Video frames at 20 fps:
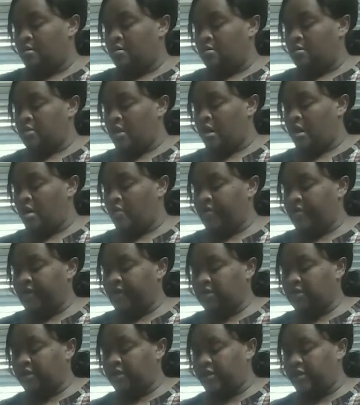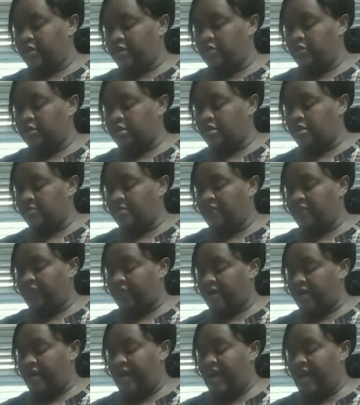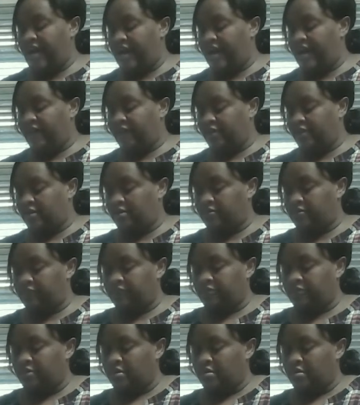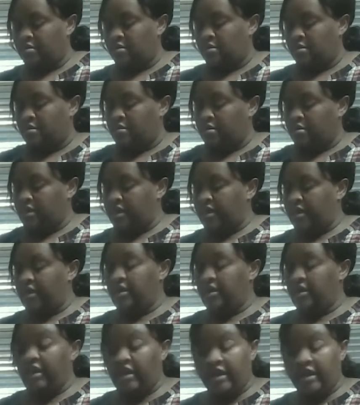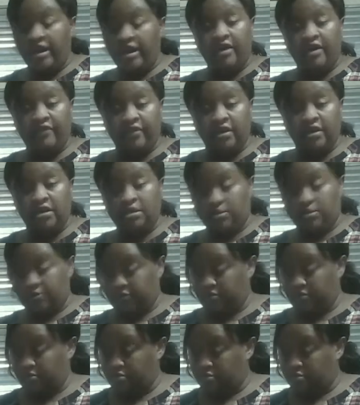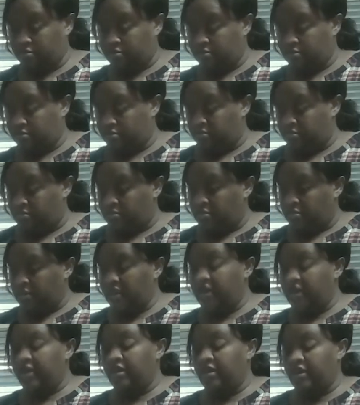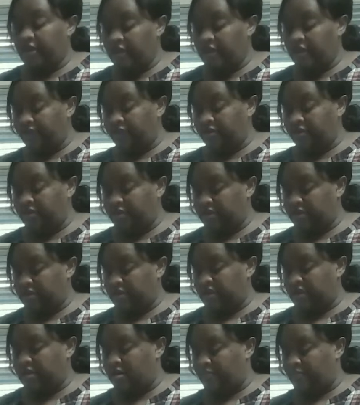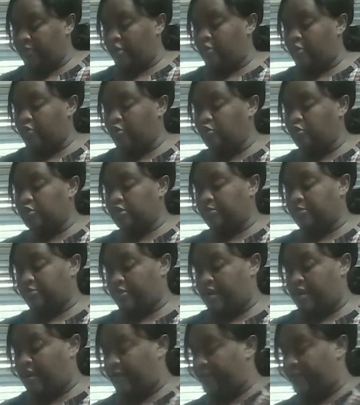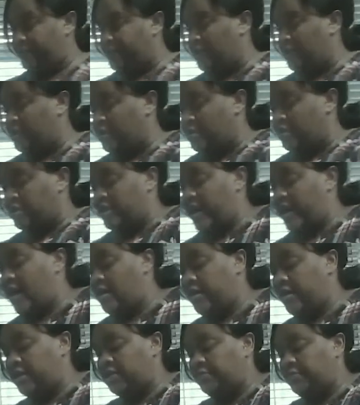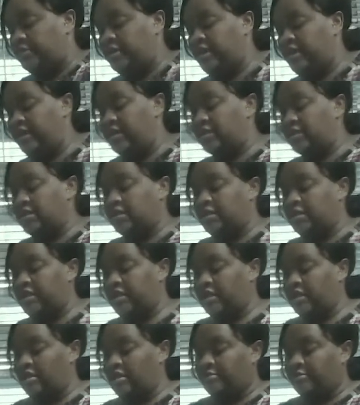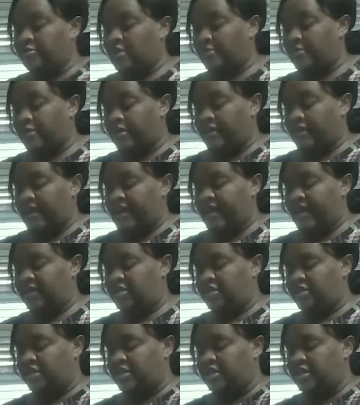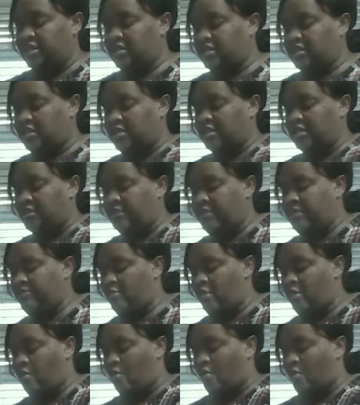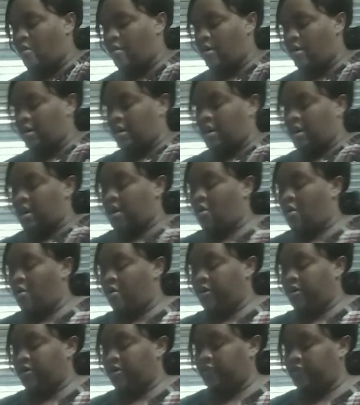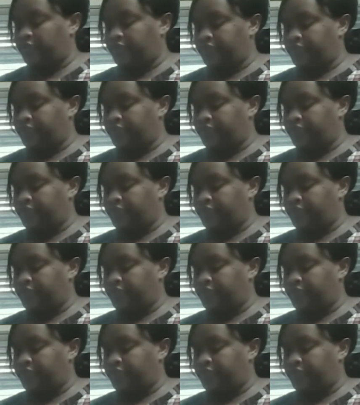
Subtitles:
y'all, when I tell you it took me forever and ever and ever to get that gumbo roux to brown. Now it's beginning to thicken up, so I'm going to add just a little bit more oil,